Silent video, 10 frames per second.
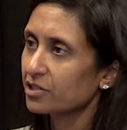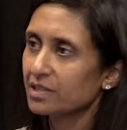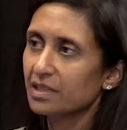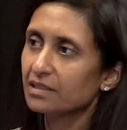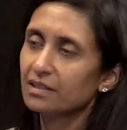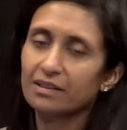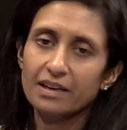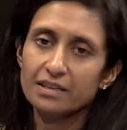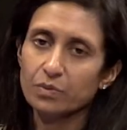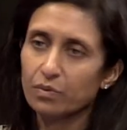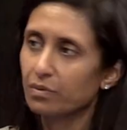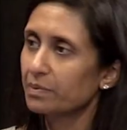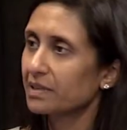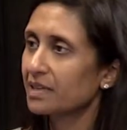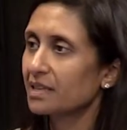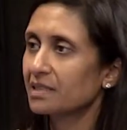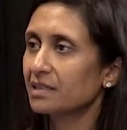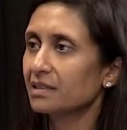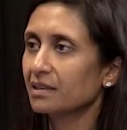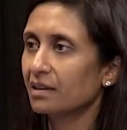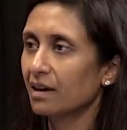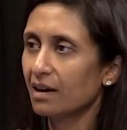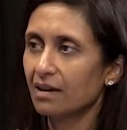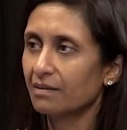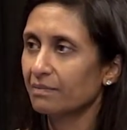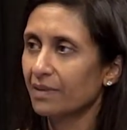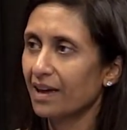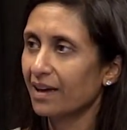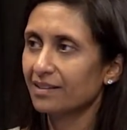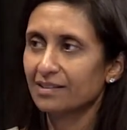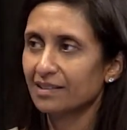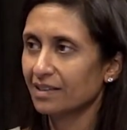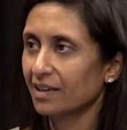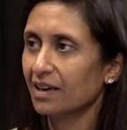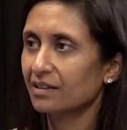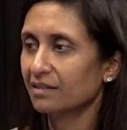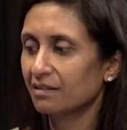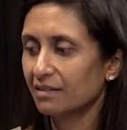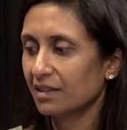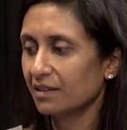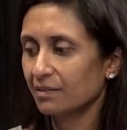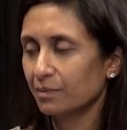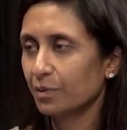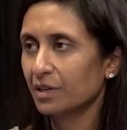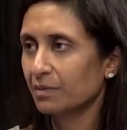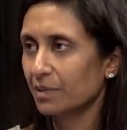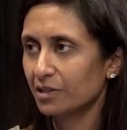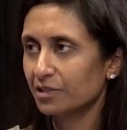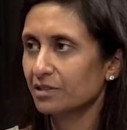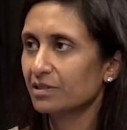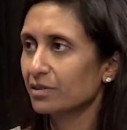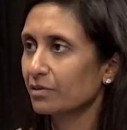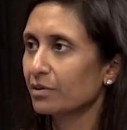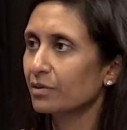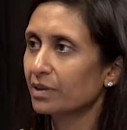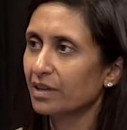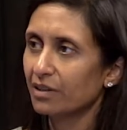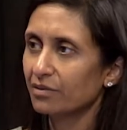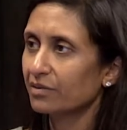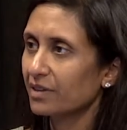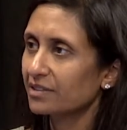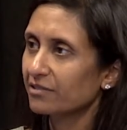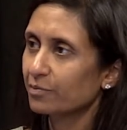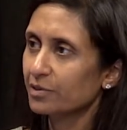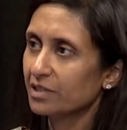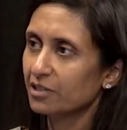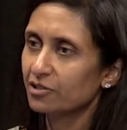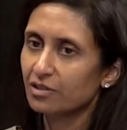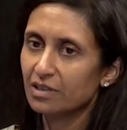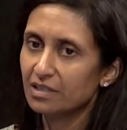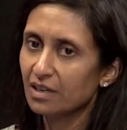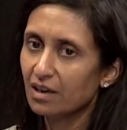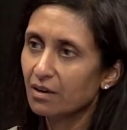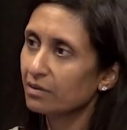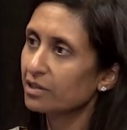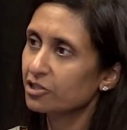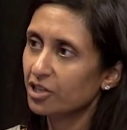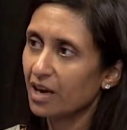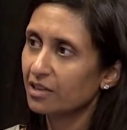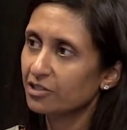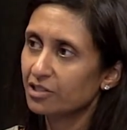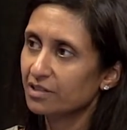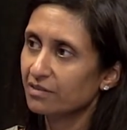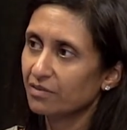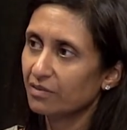Just the delays with repeat testing, and again, the putting patients through another invasive procedure has really changed